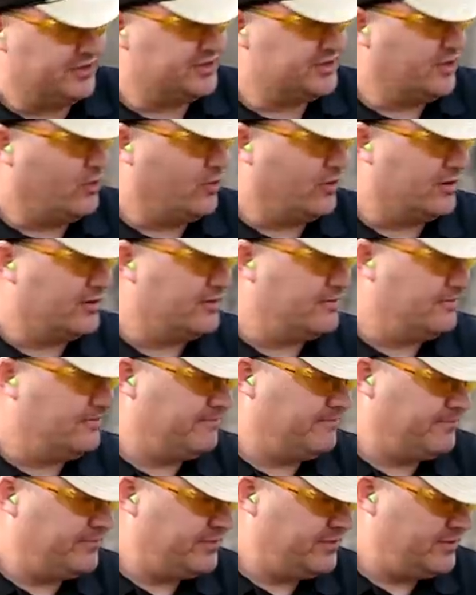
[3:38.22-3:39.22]
the short
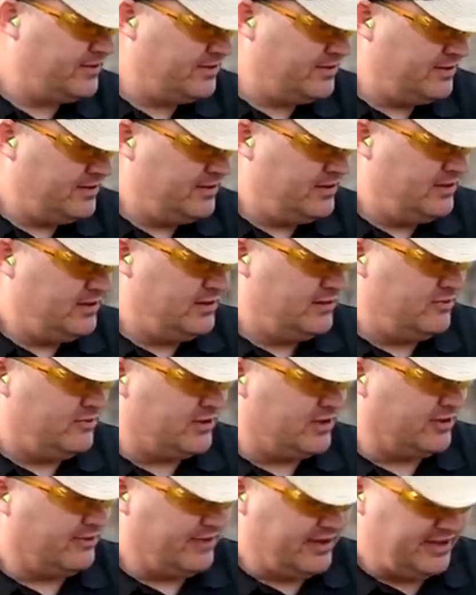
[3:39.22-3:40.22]
when it